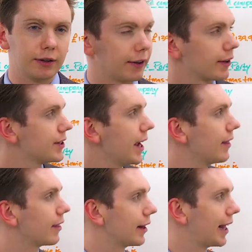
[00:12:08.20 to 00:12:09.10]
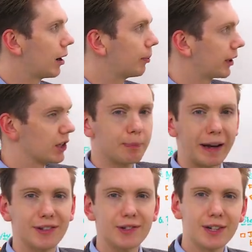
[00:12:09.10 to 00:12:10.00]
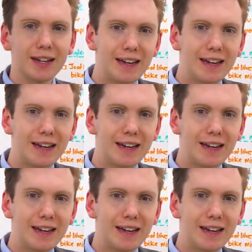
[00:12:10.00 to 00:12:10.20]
Now, the 10th allowable expense